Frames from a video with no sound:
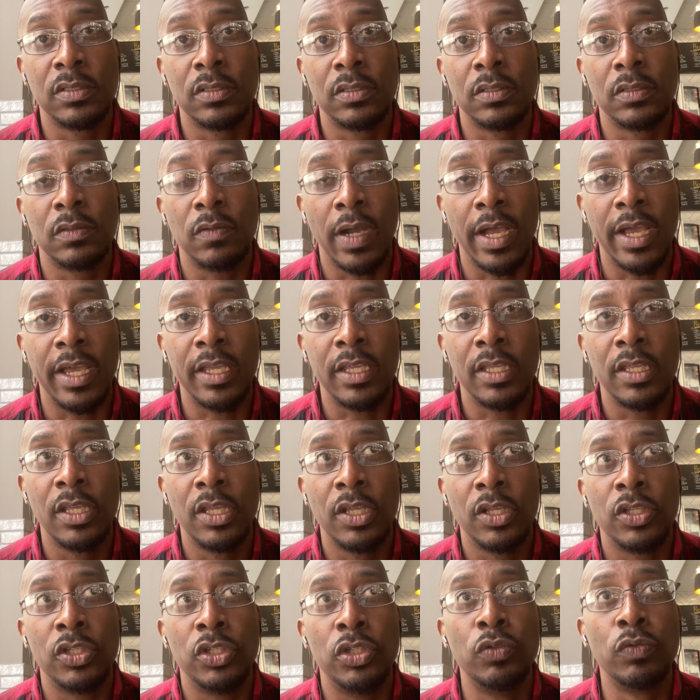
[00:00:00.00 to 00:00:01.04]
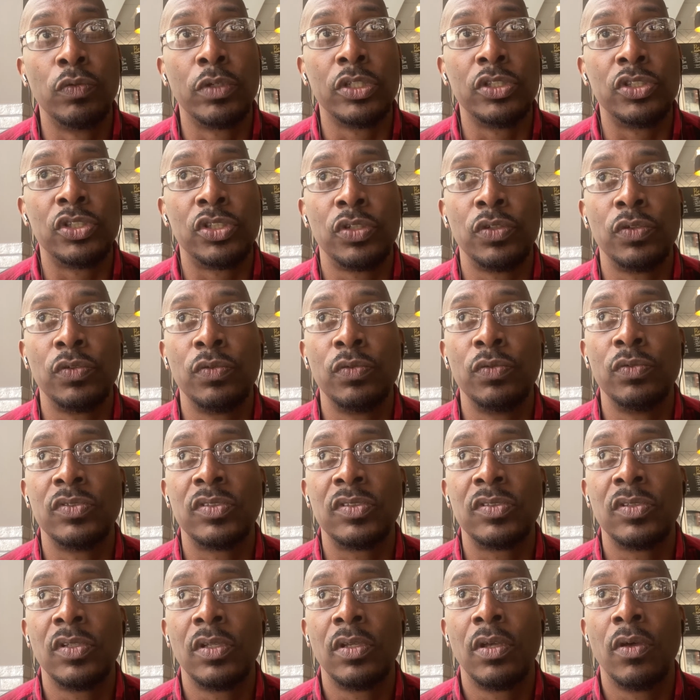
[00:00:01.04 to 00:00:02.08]
right? You can choose
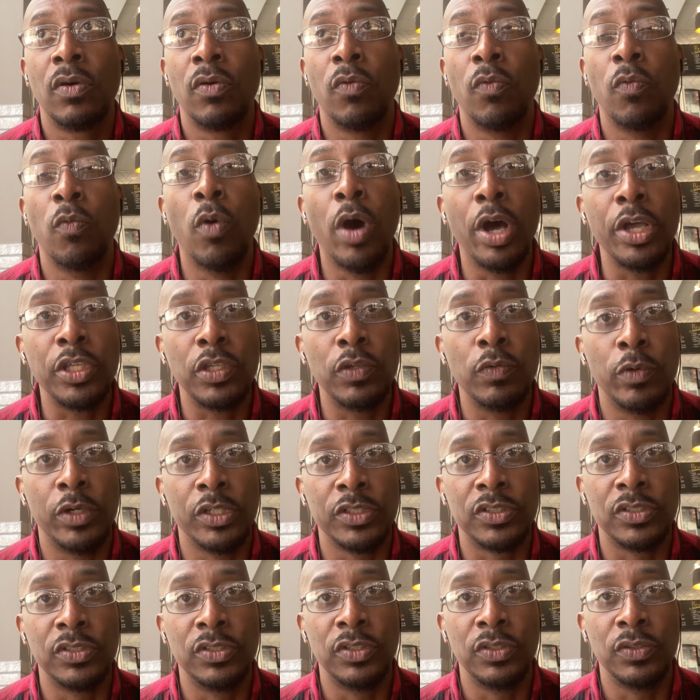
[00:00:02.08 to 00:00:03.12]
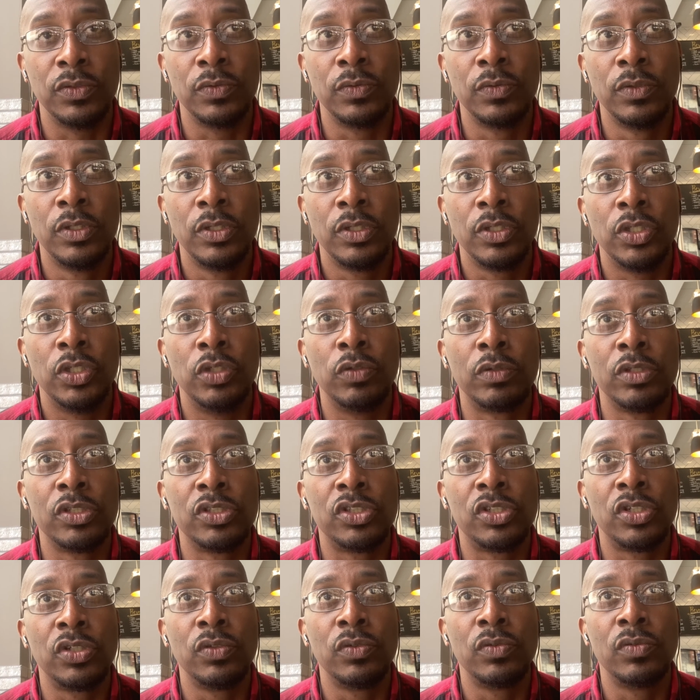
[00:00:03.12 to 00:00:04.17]
what you want to do. You can
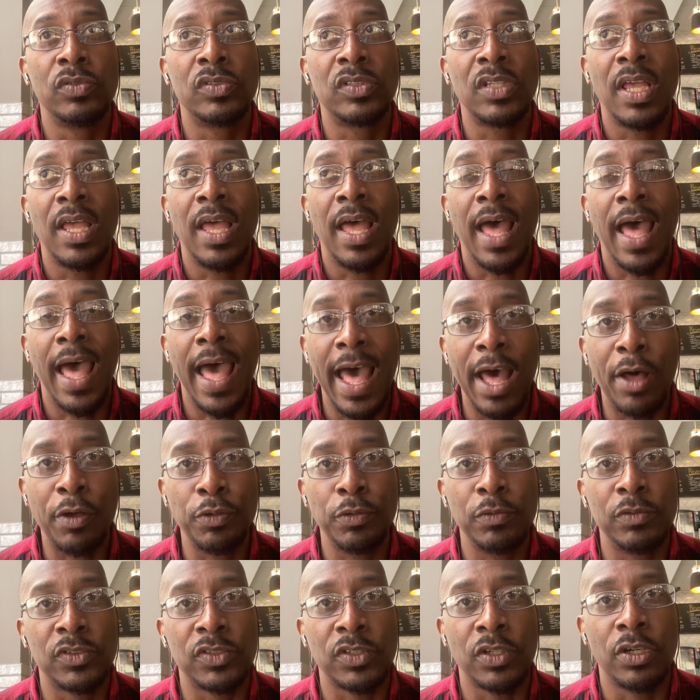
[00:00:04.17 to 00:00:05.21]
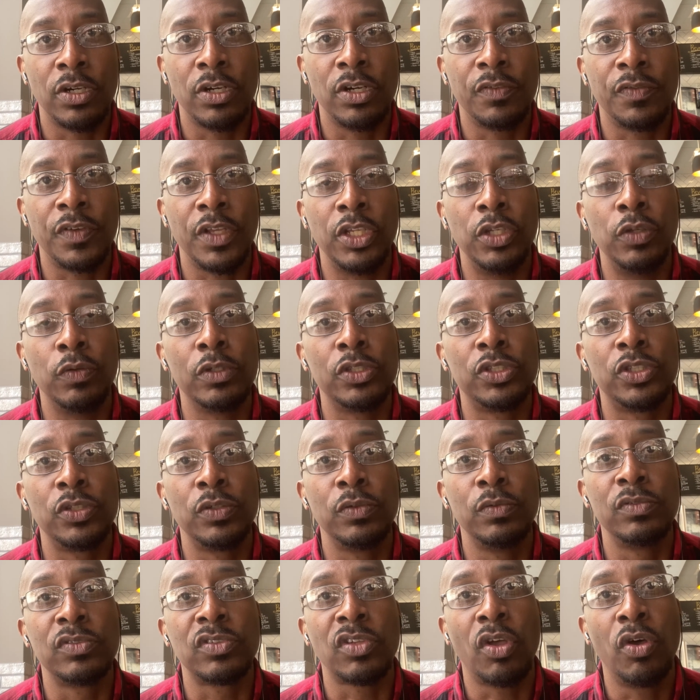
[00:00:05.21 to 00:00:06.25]
choose how you serve and you can
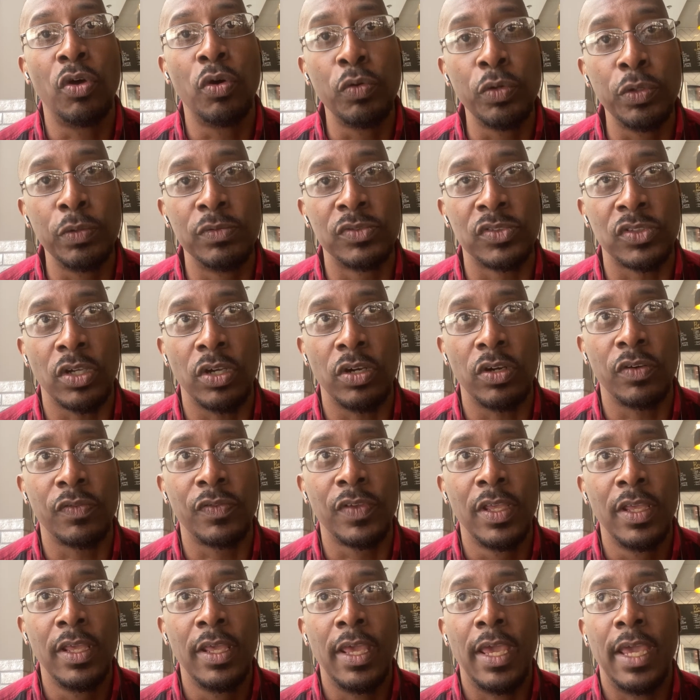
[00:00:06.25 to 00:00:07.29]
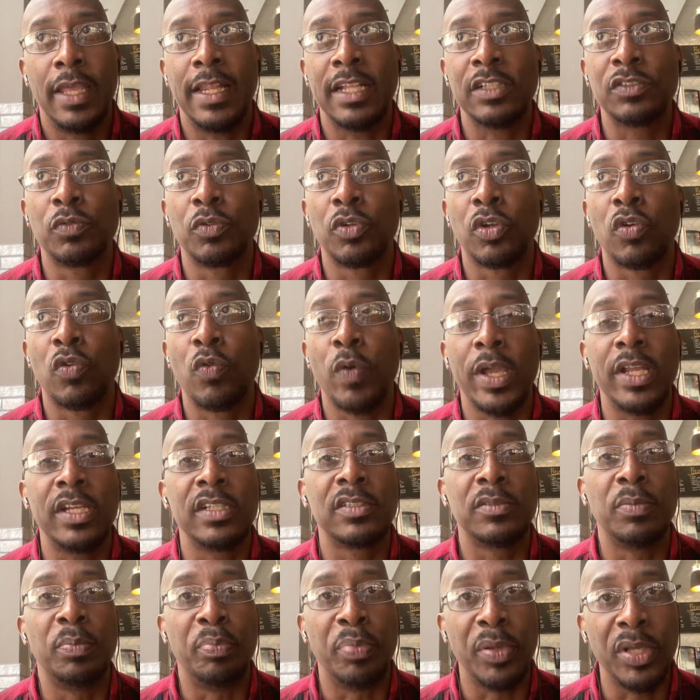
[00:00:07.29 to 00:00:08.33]
choose who you serve. And that's one of the greatest
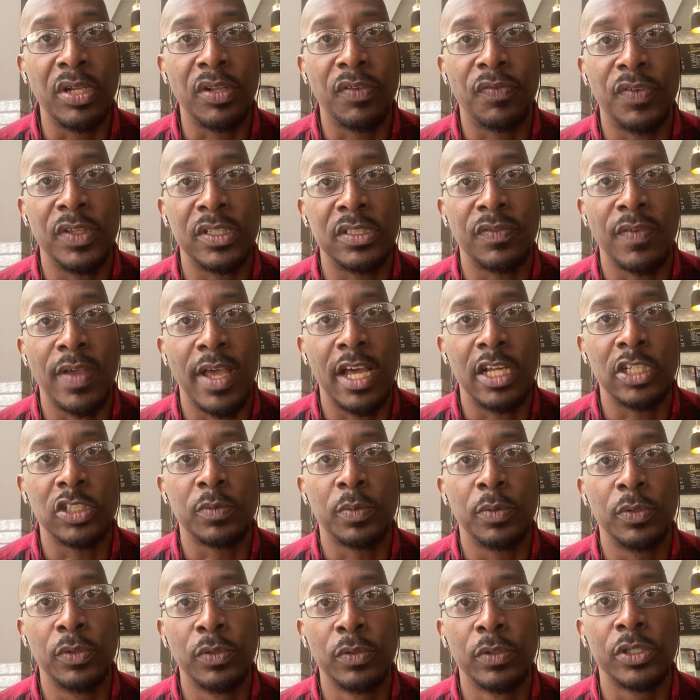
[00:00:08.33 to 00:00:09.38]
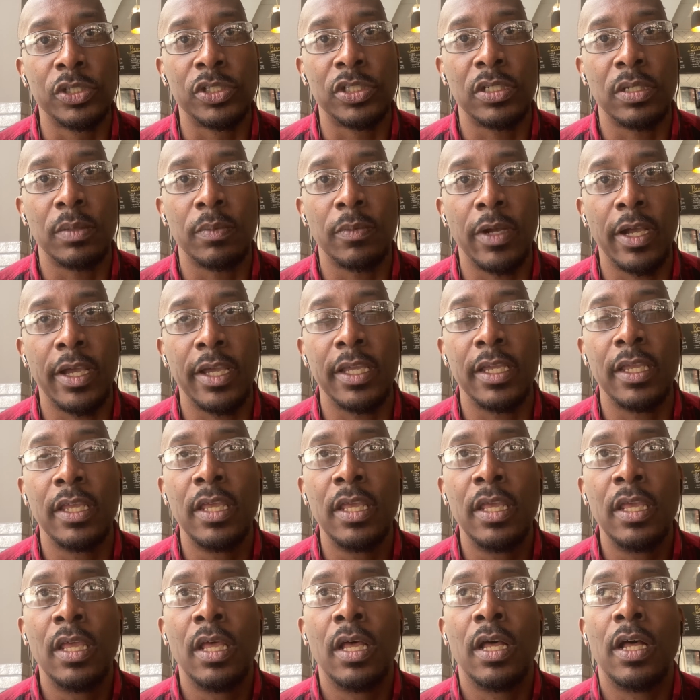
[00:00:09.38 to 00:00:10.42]
benefits of entrepreneurship, right?
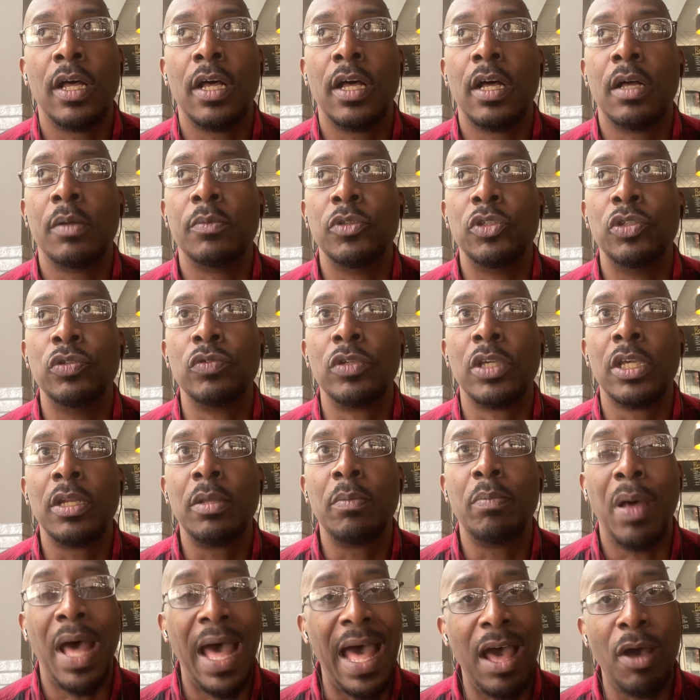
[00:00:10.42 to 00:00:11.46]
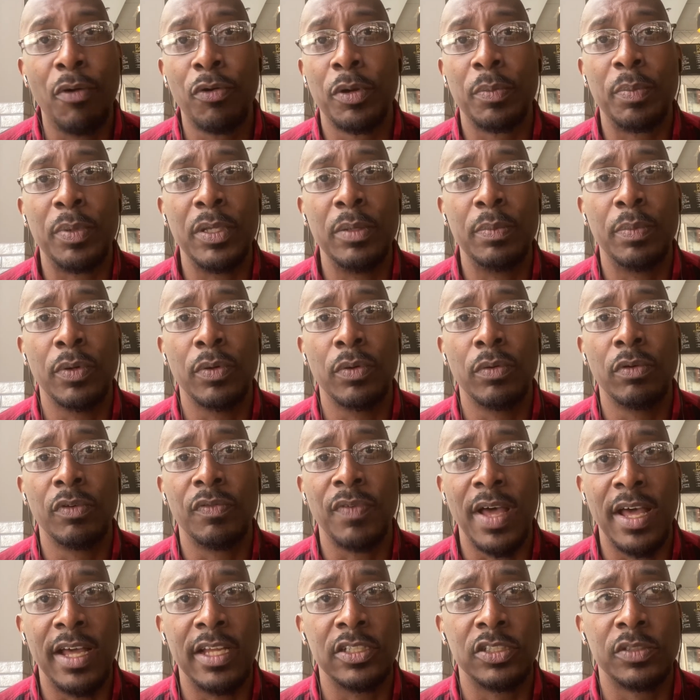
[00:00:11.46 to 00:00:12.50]
Um, you can empower people with
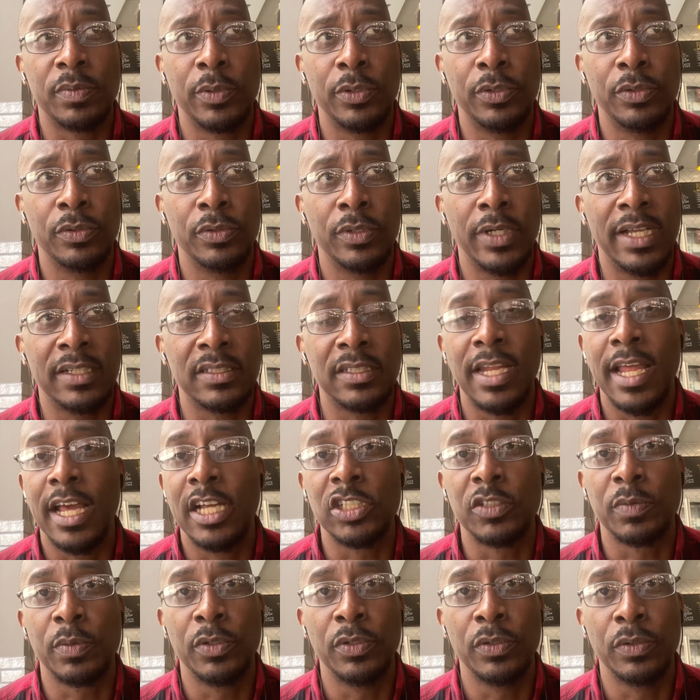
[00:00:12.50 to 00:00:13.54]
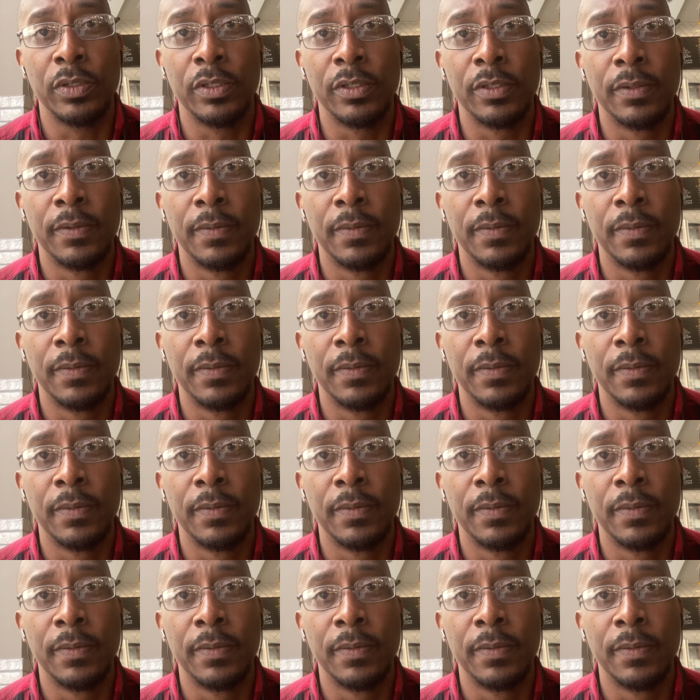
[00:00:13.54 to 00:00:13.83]
entrepreneur as an entrepreneur,